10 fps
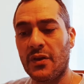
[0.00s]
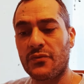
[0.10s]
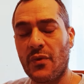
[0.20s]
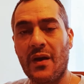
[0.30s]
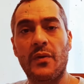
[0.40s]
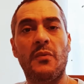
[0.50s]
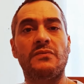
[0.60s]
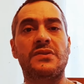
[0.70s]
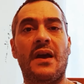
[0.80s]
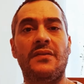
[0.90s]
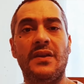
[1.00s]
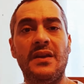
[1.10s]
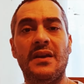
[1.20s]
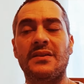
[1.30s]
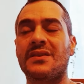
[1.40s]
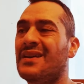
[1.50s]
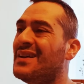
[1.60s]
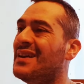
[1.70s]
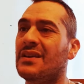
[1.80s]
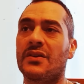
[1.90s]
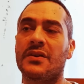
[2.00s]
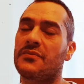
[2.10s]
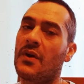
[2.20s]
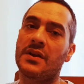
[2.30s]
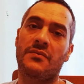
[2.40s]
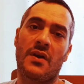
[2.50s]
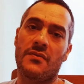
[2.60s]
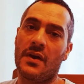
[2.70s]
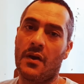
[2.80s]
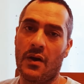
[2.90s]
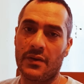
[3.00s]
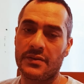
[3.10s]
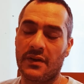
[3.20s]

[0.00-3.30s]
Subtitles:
throughout the months and the years, you're going to find it very, very hard.